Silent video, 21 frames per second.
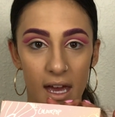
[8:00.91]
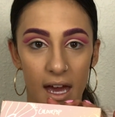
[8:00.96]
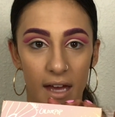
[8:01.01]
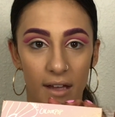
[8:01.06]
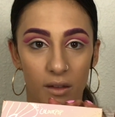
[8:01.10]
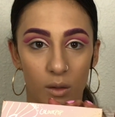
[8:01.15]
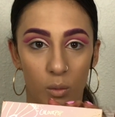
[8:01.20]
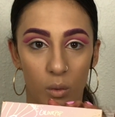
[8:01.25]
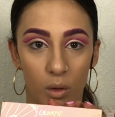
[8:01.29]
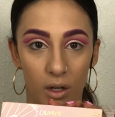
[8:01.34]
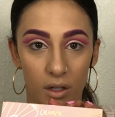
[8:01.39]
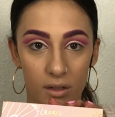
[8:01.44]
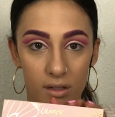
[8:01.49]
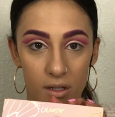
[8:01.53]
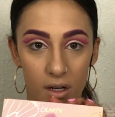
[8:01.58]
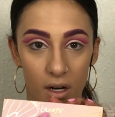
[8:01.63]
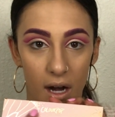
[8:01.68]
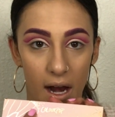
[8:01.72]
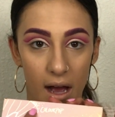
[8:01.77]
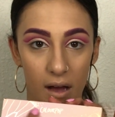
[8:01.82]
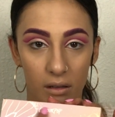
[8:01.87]
and the words
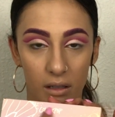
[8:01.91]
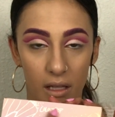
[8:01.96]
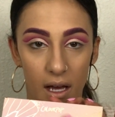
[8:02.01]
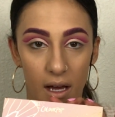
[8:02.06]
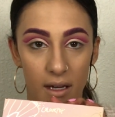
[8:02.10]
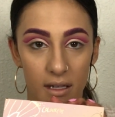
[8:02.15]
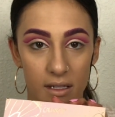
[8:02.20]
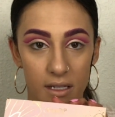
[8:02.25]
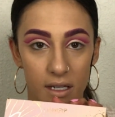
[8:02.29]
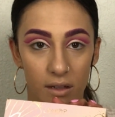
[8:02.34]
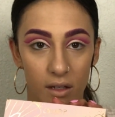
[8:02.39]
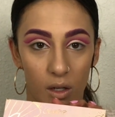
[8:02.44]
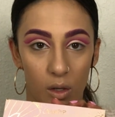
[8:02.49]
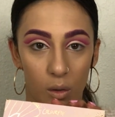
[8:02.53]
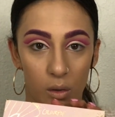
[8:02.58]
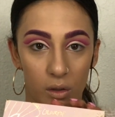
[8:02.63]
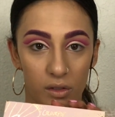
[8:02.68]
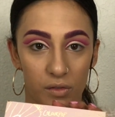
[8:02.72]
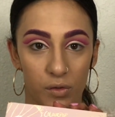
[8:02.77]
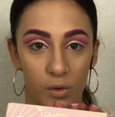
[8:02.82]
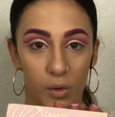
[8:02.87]
are outlined in the
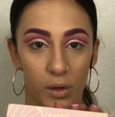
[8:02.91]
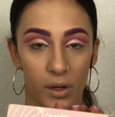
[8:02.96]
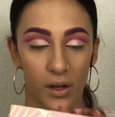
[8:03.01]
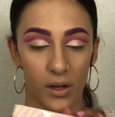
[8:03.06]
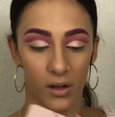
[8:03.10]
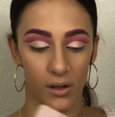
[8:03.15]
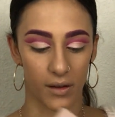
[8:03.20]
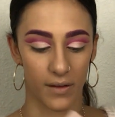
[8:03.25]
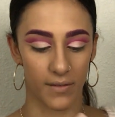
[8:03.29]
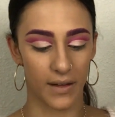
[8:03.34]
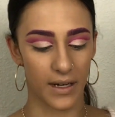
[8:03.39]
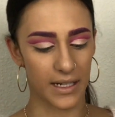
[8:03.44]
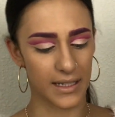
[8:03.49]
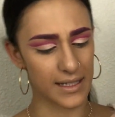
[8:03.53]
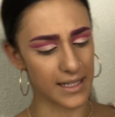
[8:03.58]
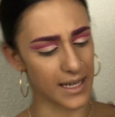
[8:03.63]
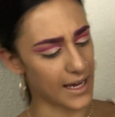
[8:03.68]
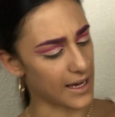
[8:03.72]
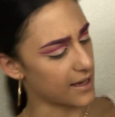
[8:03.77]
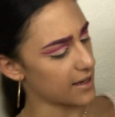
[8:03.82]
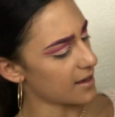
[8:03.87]
gold foil, and then
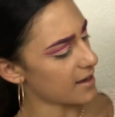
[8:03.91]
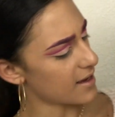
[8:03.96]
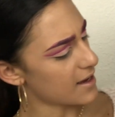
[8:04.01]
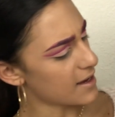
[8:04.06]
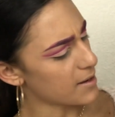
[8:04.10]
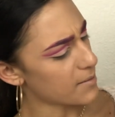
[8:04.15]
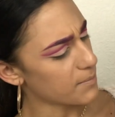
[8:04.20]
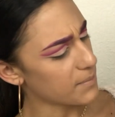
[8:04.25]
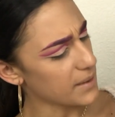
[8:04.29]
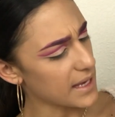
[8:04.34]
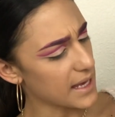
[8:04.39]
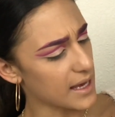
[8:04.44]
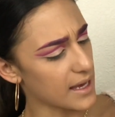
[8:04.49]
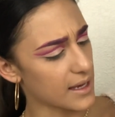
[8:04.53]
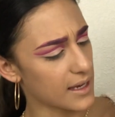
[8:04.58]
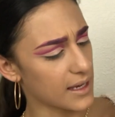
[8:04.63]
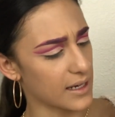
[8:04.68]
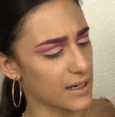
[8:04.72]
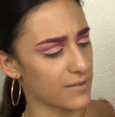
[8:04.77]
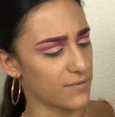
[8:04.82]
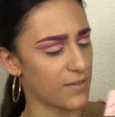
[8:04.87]
it's like
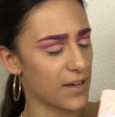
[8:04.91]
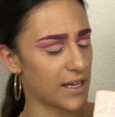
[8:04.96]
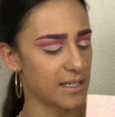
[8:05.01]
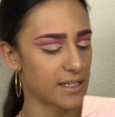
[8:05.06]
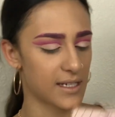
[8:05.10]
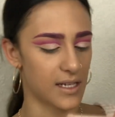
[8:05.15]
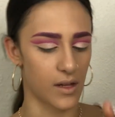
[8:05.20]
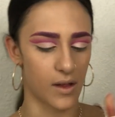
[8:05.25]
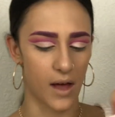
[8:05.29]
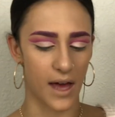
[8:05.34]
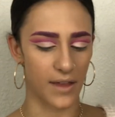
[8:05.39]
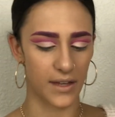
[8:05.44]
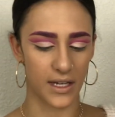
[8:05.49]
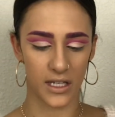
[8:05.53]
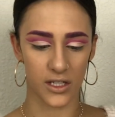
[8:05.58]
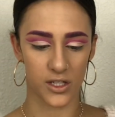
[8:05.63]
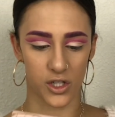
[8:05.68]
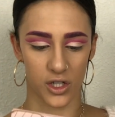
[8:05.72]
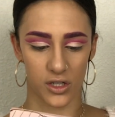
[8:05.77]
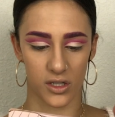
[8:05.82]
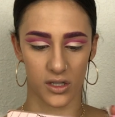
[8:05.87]
pink and it fades teal. I think
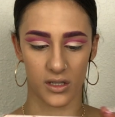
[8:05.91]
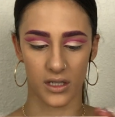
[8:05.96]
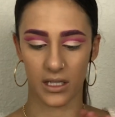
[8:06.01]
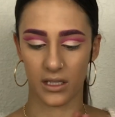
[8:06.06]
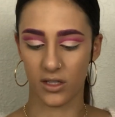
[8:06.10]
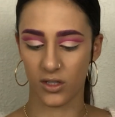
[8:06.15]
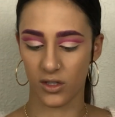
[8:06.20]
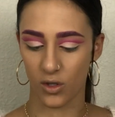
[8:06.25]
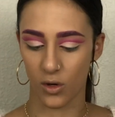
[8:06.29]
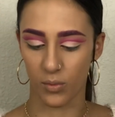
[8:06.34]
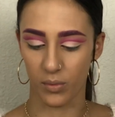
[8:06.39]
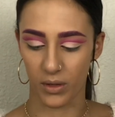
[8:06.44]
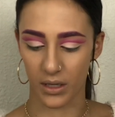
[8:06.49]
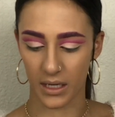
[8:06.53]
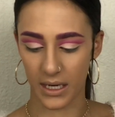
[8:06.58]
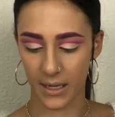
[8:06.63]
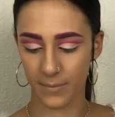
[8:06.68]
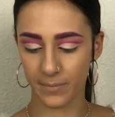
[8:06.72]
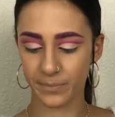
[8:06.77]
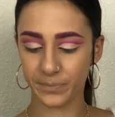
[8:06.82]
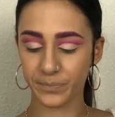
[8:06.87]
it's so
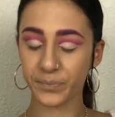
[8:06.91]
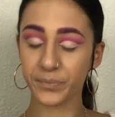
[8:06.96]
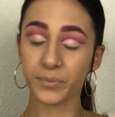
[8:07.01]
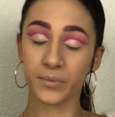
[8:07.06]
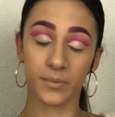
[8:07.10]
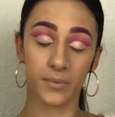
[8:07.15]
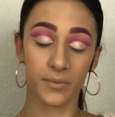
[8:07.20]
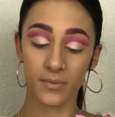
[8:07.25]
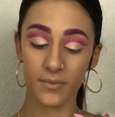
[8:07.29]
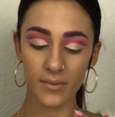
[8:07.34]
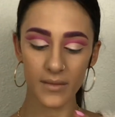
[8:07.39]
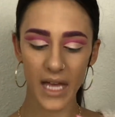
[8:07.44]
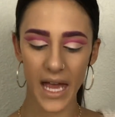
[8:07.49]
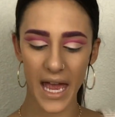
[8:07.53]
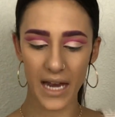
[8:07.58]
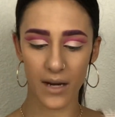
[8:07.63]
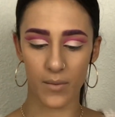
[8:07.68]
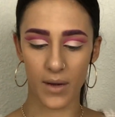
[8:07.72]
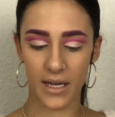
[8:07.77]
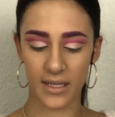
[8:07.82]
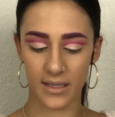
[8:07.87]
pretty.
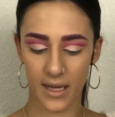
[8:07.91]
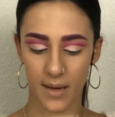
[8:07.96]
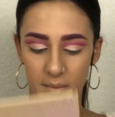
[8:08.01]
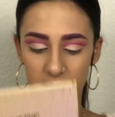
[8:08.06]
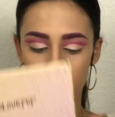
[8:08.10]
Anyways, I'm